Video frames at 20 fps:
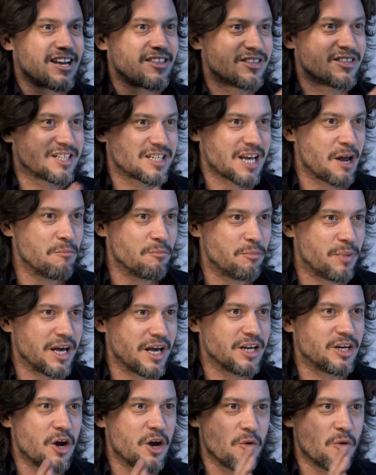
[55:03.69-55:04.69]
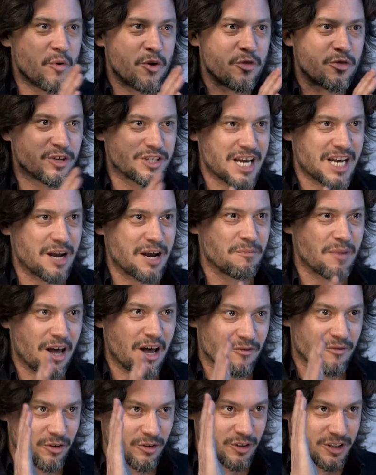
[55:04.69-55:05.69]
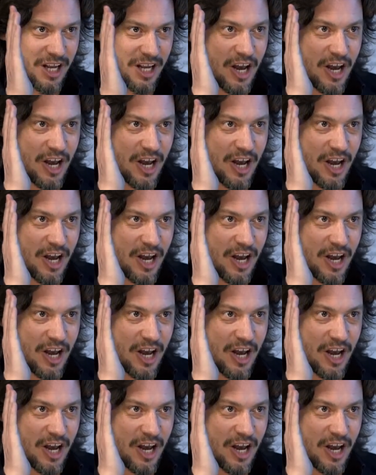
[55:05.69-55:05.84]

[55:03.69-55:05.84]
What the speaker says: the same bid with the same level